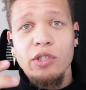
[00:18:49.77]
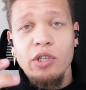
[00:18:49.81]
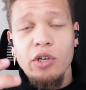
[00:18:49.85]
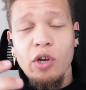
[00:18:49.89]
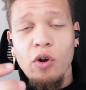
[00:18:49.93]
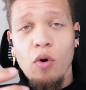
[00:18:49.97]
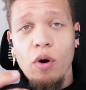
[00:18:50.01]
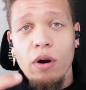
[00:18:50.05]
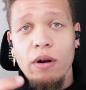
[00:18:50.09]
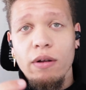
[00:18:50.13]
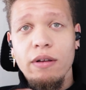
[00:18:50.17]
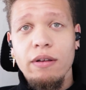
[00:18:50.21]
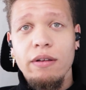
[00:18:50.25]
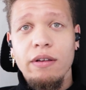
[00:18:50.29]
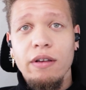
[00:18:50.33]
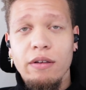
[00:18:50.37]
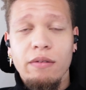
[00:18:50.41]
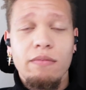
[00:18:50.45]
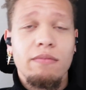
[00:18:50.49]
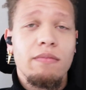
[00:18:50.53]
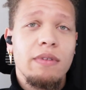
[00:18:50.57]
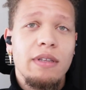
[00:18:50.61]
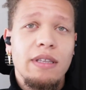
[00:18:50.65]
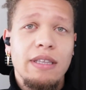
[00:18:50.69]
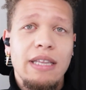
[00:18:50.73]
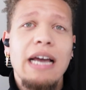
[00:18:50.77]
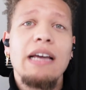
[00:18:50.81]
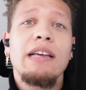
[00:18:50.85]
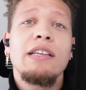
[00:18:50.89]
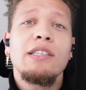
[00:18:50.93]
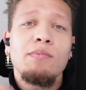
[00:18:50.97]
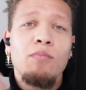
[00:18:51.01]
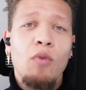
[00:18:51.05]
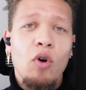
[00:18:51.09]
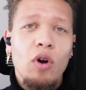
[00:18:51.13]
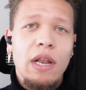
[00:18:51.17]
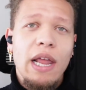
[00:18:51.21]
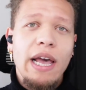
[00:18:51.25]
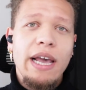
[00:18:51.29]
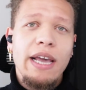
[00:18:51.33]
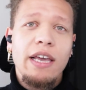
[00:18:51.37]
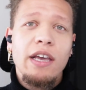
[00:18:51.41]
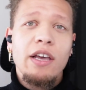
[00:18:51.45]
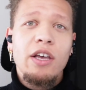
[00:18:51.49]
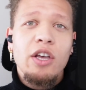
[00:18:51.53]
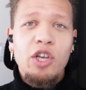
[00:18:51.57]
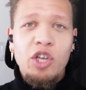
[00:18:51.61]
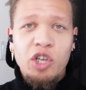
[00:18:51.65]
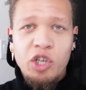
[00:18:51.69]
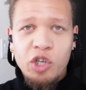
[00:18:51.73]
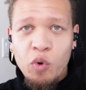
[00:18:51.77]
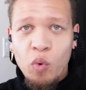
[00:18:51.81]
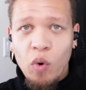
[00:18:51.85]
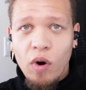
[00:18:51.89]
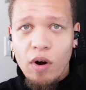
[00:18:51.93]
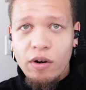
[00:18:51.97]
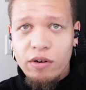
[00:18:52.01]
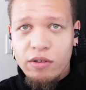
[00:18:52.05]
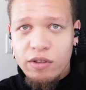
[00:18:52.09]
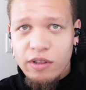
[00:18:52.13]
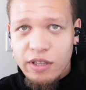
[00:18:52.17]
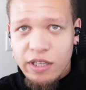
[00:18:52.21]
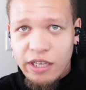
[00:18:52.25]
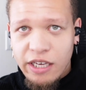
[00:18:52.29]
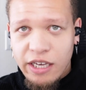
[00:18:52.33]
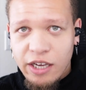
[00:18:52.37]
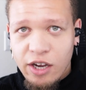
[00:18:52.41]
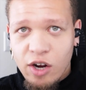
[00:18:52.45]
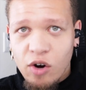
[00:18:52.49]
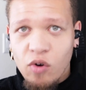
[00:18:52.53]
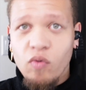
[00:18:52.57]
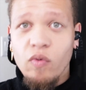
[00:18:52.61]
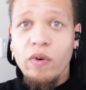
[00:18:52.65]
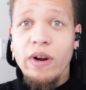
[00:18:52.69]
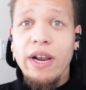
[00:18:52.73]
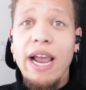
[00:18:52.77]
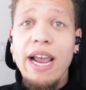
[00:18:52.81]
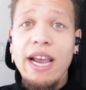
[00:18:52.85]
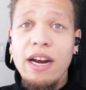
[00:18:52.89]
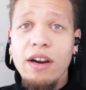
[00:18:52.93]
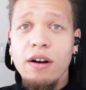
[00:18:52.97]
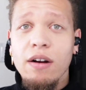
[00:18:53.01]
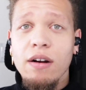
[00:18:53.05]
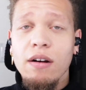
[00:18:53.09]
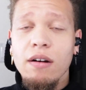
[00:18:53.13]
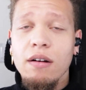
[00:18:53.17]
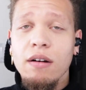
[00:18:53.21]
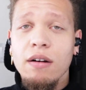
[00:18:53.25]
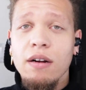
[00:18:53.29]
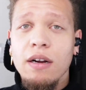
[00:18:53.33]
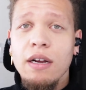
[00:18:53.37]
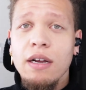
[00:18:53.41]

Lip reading: it's more like you are the creator,